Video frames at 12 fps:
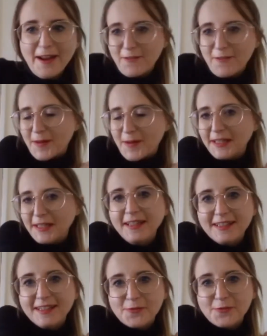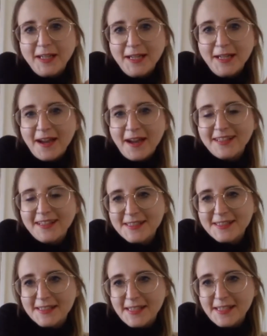everybody. It's really nice
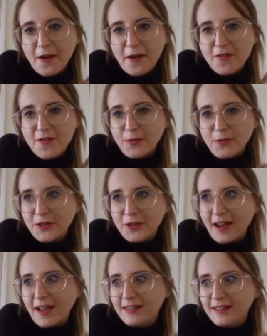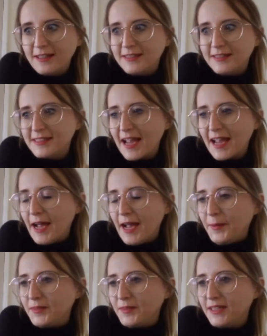to see everyone. And
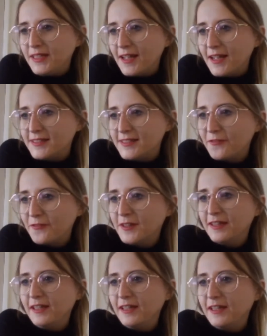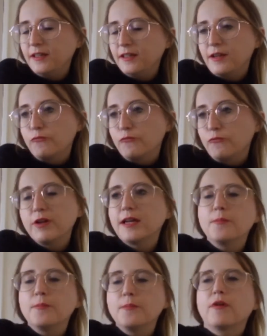yeah, definitely really
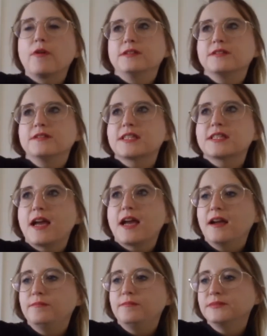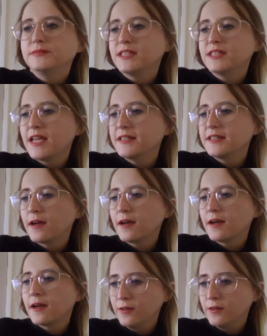important to take
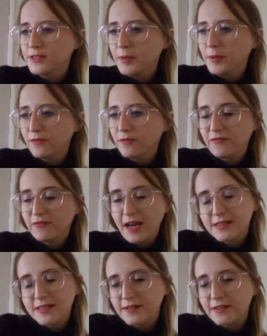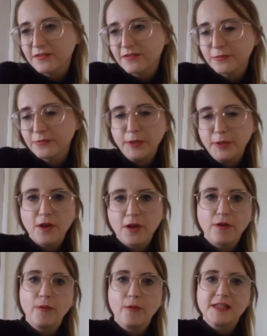time out and to be reflexive. We don't
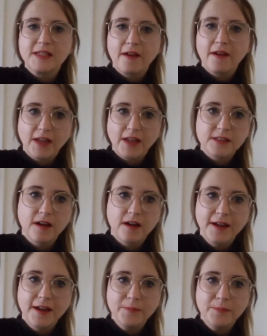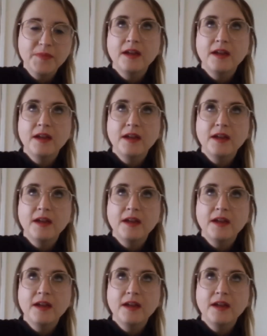always have that time.